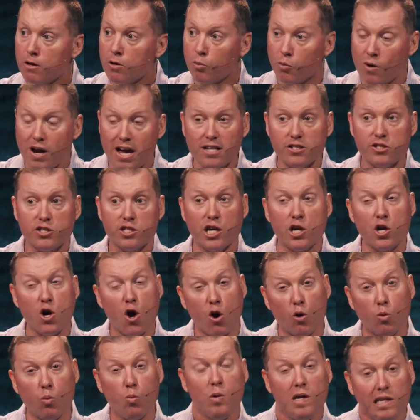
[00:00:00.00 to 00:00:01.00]
rests in
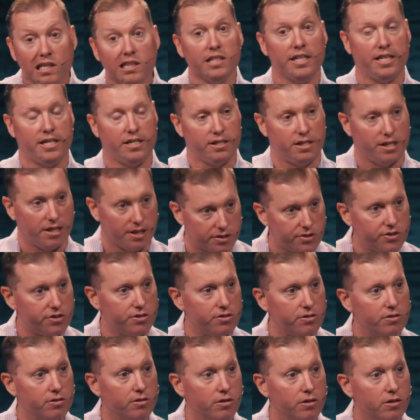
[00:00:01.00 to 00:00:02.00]
our
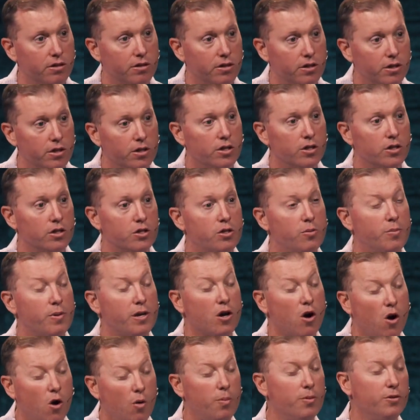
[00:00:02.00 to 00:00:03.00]
willingness to
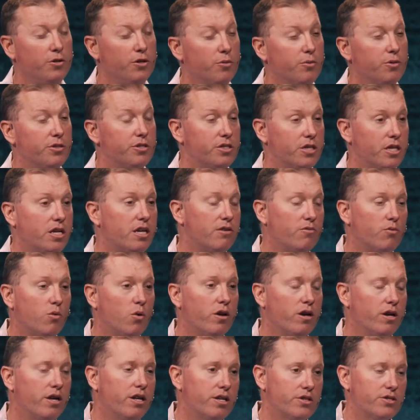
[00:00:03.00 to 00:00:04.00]
be open to receive
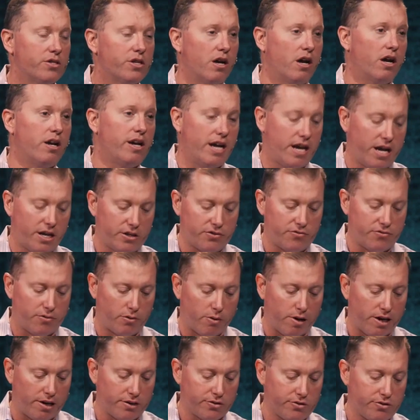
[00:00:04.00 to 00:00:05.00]
what it is God has
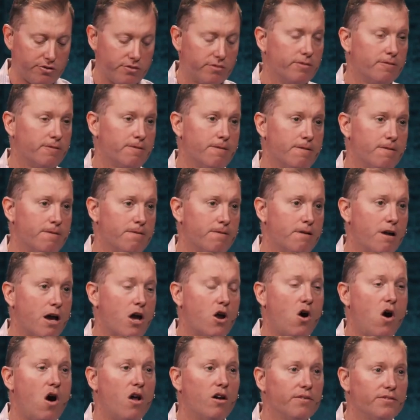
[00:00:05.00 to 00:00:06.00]
for us.
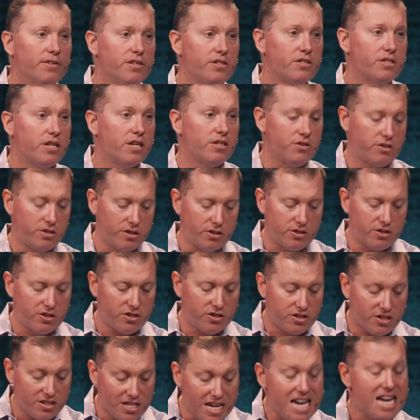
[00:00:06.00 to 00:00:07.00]
And all of this sets the
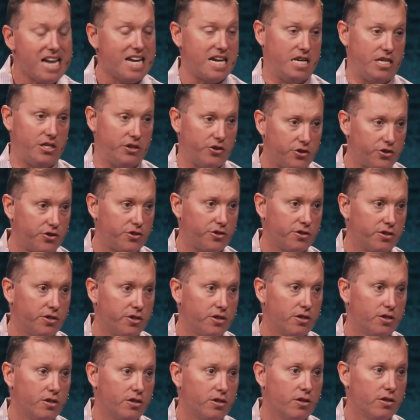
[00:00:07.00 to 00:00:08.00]
stage
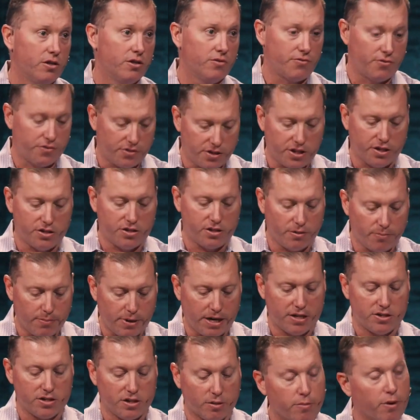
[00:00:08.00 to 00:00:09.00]
for this
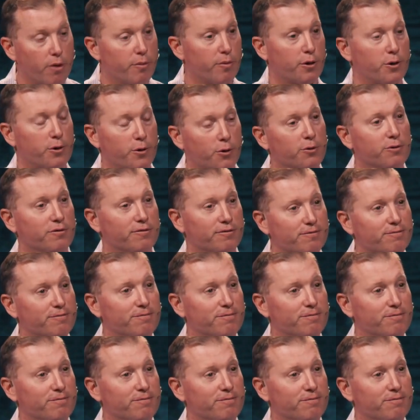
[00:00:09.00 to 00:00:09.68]
amazing miracle.